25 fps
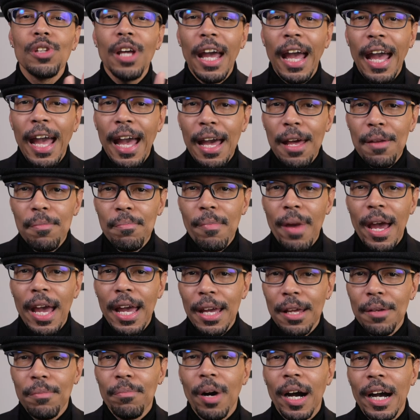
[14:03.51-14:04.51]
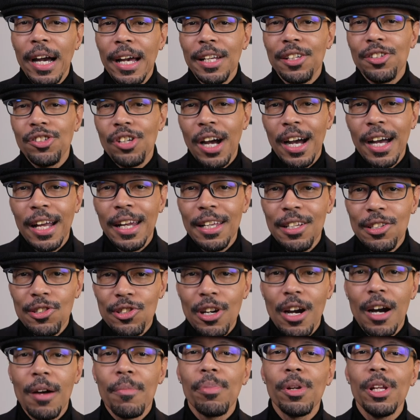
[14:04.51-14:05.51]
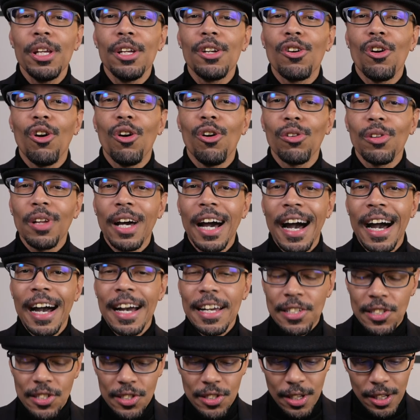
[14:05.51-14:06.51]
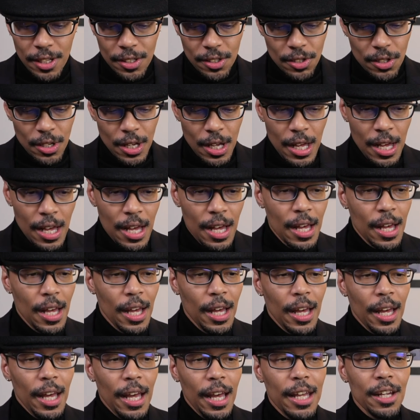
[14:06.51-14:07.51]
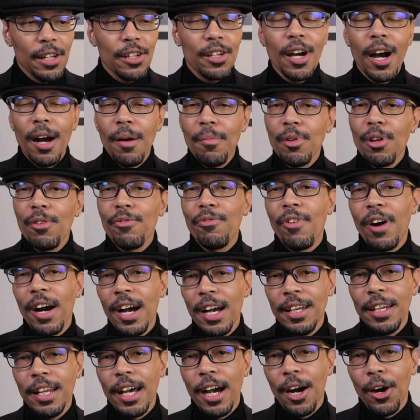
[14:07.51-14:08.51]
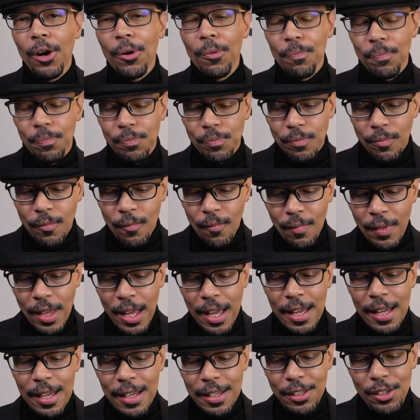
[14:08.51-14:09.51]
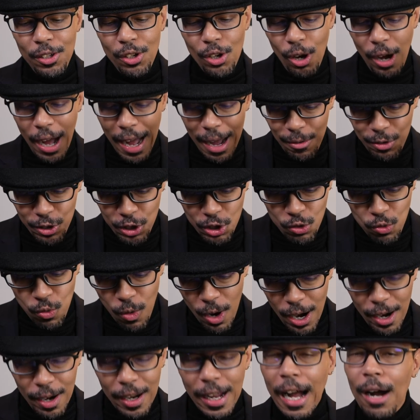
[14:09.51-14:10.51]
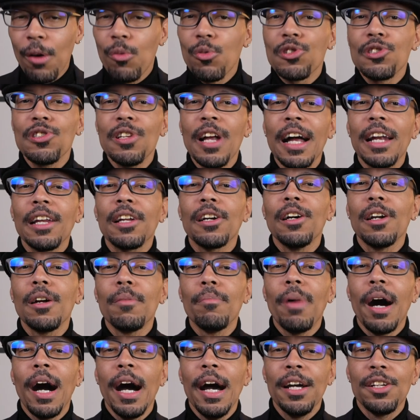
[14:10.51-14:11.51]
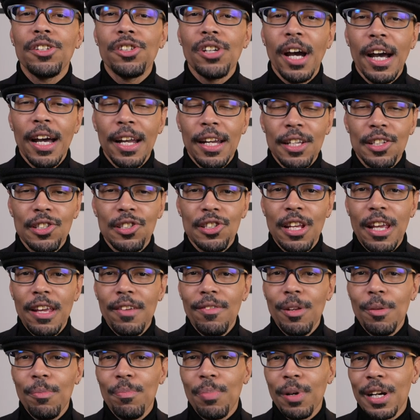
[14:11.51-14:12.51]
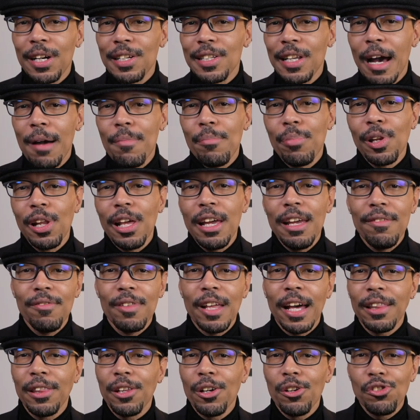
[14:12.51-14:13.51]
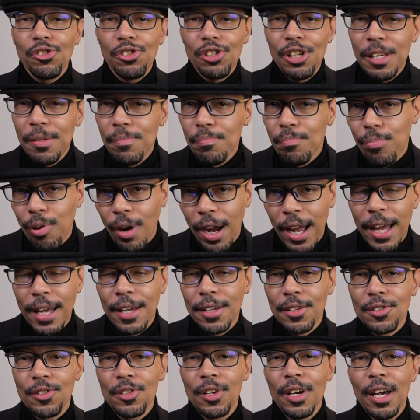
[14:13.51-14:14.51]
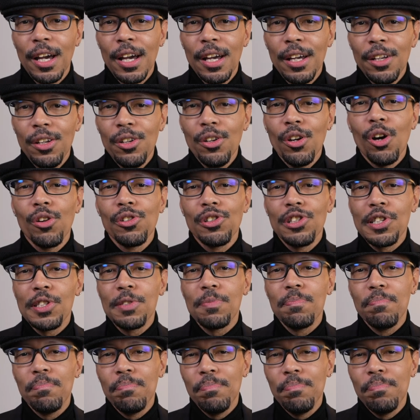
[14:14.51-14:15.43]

and made by a Chinese company called Hisense. And come to find out, I was swearing I was not going to buy a Chinese TV because I believe that they're cheap brands. Just